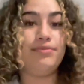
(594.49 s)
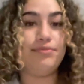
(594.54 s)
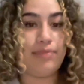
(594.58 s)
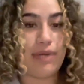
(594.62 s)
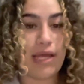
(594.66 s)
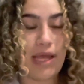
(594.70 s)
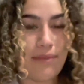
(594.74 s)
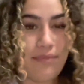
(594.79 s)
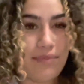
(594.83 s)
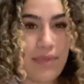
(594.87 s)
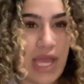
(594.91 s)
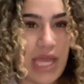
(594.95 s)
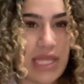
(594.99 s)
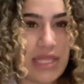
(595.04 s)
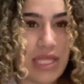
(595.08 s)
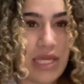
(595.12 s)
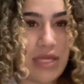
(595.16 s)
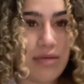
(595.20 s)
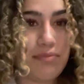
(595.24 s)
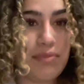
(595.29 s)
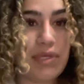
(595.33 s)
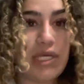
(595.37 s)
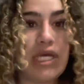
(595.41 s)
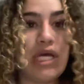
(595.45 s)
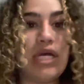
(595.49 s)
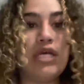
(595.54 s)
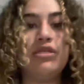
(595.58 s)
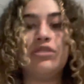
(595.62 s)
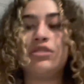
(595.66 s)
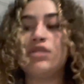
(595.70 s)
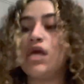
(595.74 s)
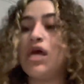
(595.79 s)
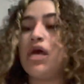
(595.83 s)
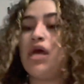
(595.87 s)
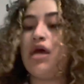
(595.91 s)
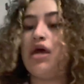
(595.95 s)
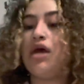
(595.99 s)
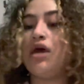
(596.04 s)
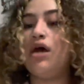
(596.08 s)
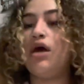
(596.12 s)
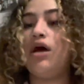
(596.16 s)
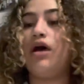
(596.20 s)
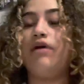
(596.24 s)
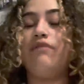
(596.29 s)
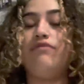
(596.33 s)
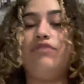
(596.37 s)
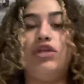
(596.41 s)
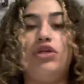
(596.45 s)
But I think because
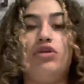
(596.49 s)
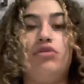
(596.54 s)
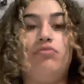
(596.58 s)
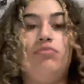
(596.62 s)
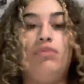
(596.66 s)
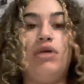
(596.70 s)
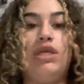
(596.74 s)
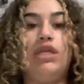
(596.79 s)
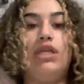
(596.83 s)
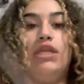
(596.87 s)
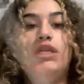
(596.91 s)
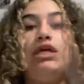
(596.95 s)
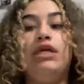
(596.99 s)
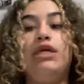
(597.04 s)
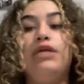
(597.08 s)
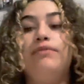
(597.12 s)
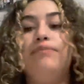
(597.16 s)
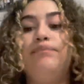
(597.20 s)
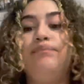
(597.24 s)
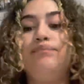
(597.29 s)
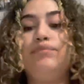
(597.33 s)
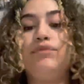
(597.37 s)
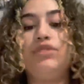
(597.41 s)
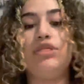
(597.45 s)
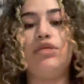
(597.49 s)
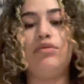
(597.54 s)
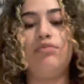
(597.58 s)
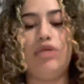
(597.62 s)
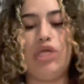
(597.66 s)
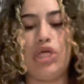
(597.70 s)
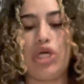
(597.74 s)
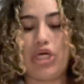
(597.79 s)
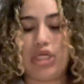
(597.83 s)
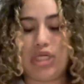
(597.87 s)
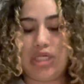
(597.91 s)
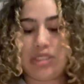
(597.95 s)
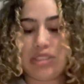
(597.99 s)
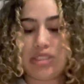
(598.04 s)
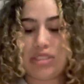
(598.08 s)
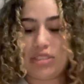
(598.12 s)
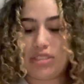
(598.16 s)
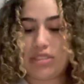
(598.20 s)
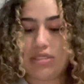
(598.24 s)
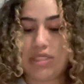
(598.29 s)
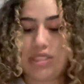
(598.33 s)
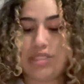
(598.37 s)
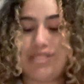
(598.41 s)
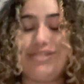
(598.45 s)
of the humidity, to be honest,
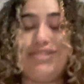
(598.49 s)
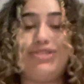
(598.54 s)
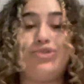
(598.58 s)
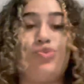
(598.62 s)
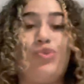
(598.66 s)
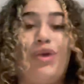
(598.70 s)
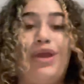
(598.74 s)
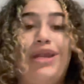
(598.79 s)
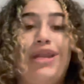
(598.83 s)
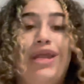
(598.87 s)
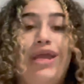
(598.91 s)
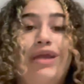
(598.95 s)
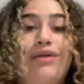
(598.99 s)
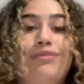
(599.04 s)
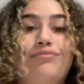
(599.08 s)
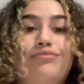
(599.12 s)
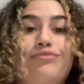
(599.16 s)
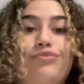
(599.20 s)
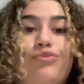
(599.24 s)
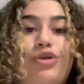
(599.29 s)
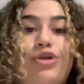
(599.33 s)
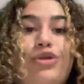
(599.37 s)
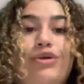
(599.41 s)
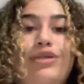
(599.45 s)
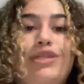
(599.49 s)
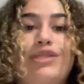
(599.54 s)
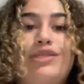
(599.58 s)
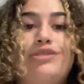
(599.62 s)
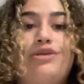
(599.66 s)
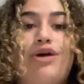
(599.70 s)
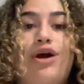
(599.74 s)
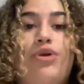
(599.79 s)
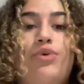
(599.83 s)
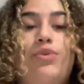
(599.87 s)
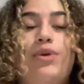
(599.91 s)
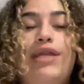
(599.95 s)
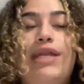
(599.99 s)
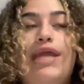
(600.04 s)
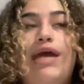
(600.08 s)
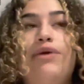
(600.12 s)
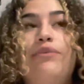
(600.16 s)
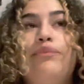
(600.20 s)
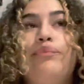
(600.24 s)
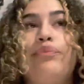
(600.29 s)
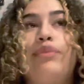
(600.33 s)
because it's raining. We're doing the sock one now.